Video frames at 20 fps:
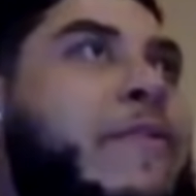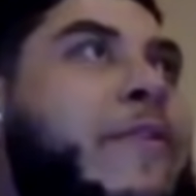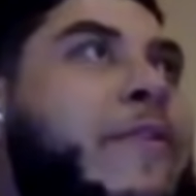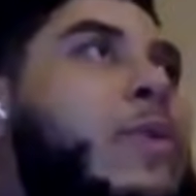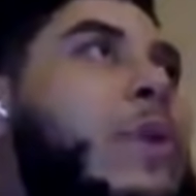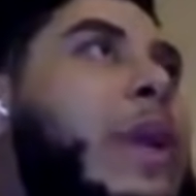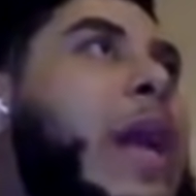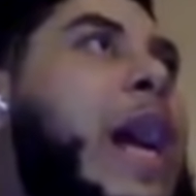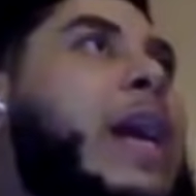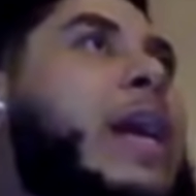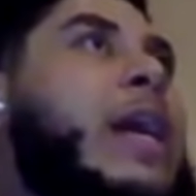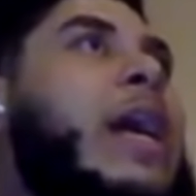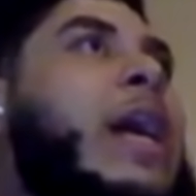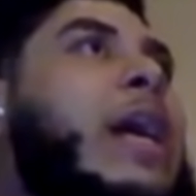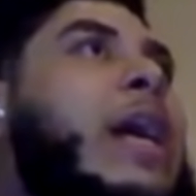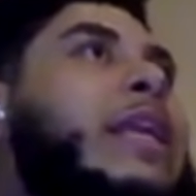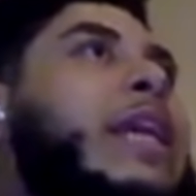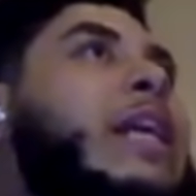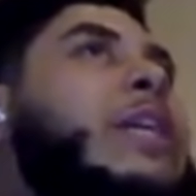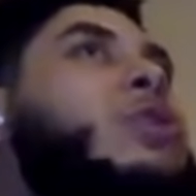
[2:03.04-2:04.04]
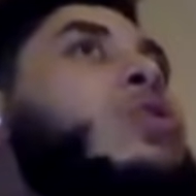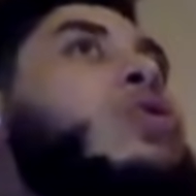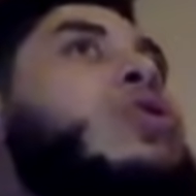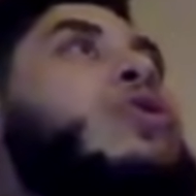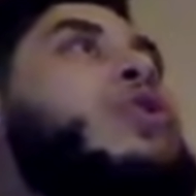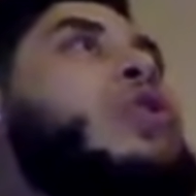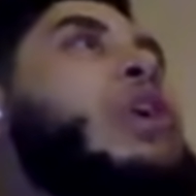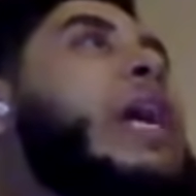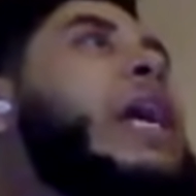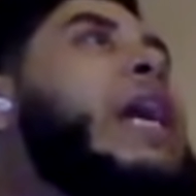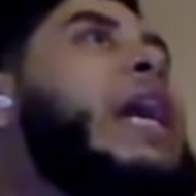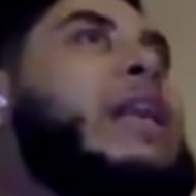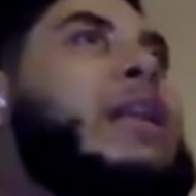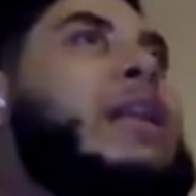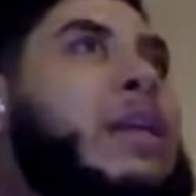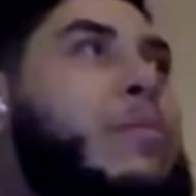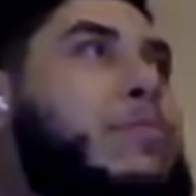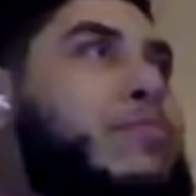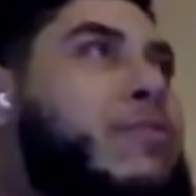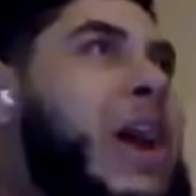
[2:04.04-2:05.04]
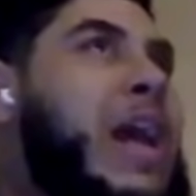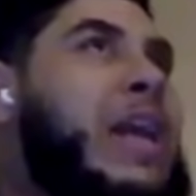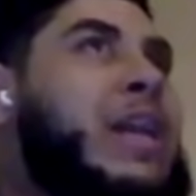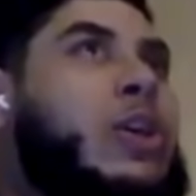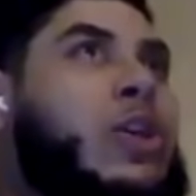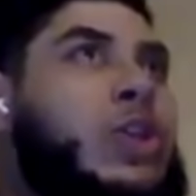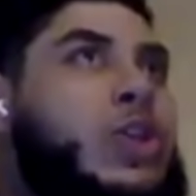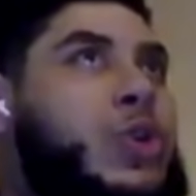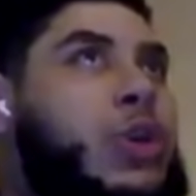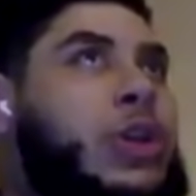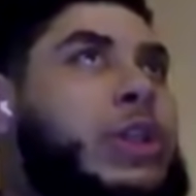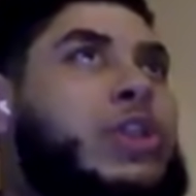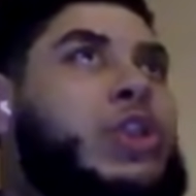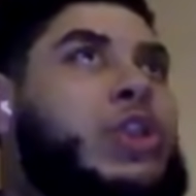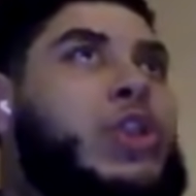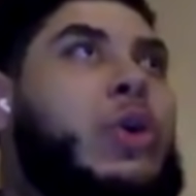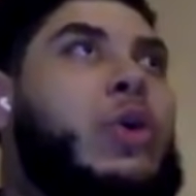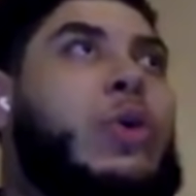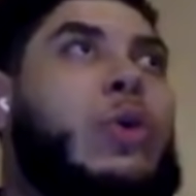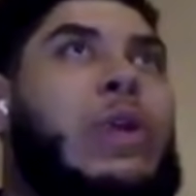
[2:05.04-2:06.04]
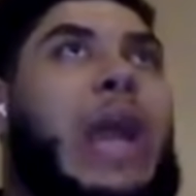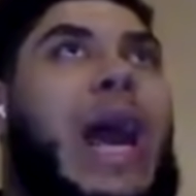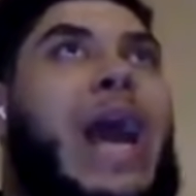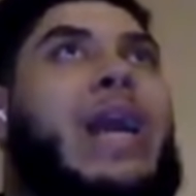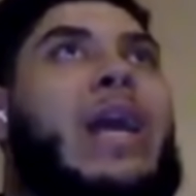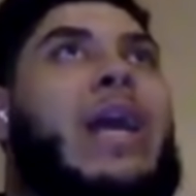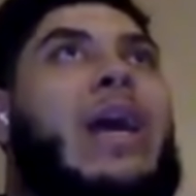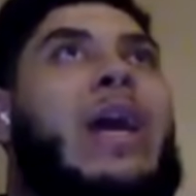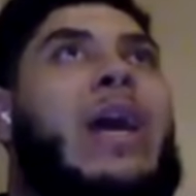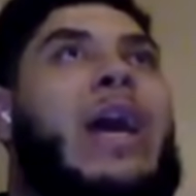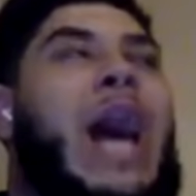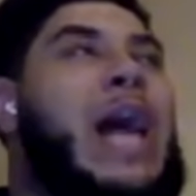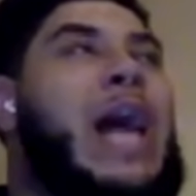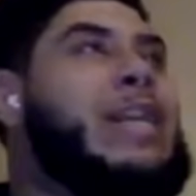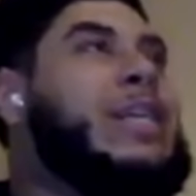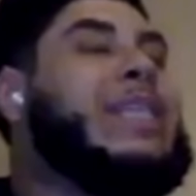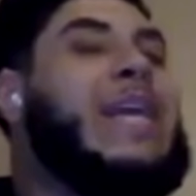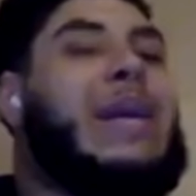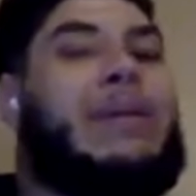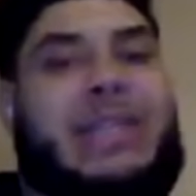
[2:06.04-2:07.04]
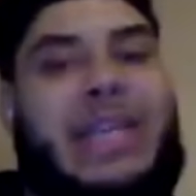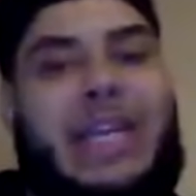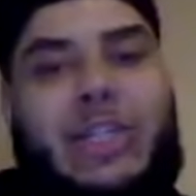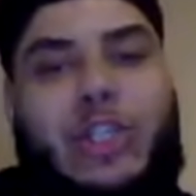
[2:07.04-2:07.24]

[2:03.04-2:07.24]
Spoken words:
feel like that's what created the brand, the Joint Show. Like I just kept saying